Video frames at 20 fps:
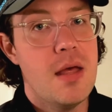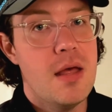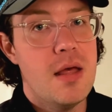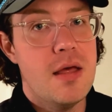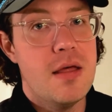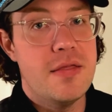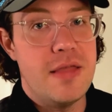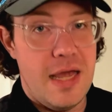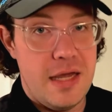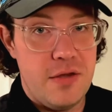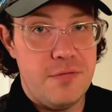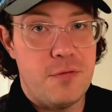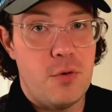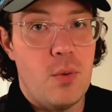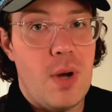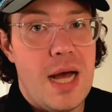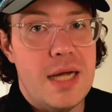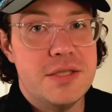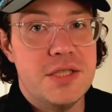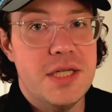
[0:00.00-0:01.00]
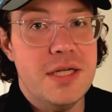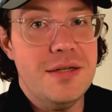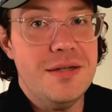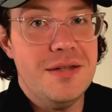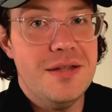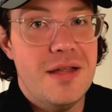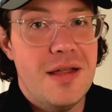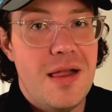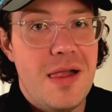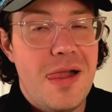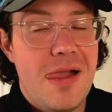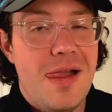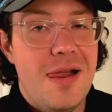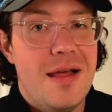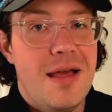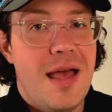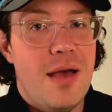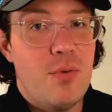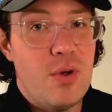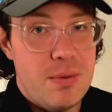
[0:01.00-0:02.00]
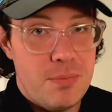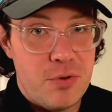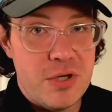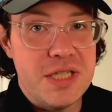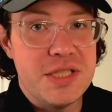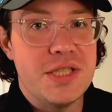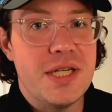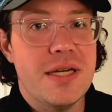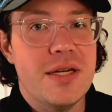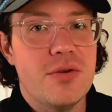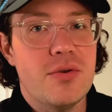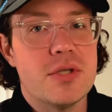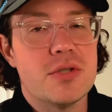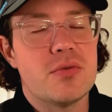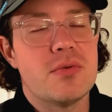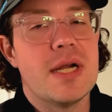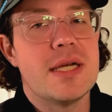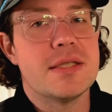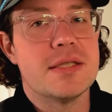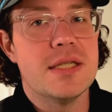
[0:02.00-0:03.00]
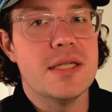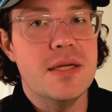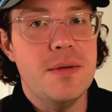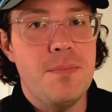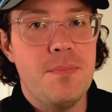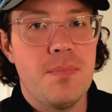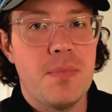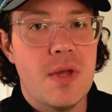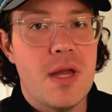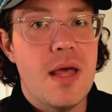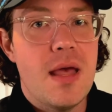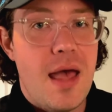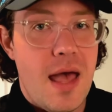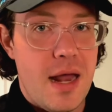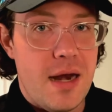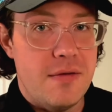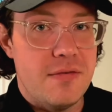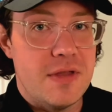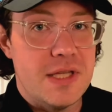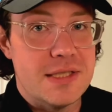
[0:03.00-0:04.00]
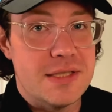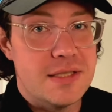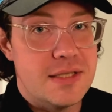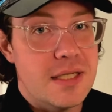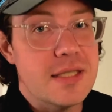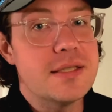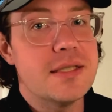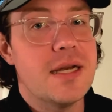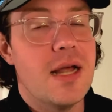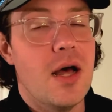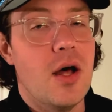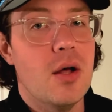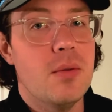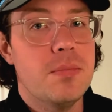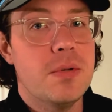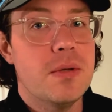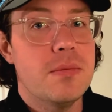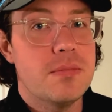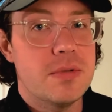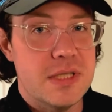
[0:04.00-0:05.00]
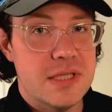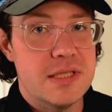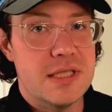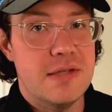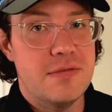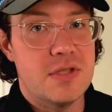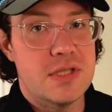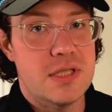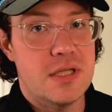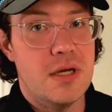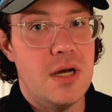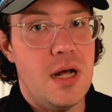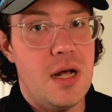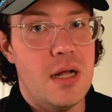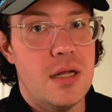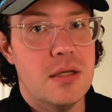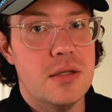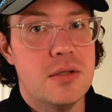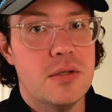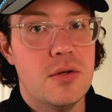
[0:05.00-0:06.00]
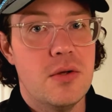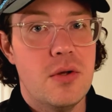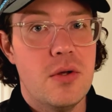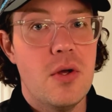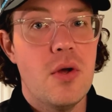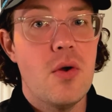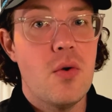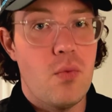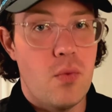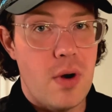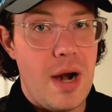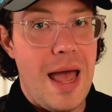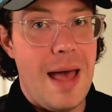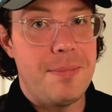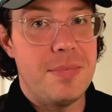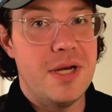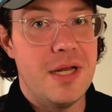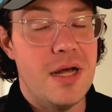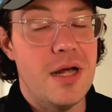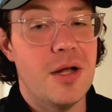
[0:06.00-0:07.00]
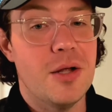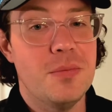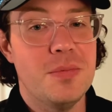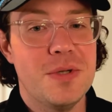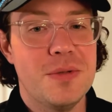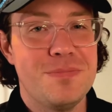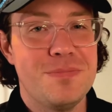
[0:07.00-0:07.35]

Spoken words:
Thank you for watching. We appreciate you as a resident, and if this doesn't help, please give us a call. We're happy to help.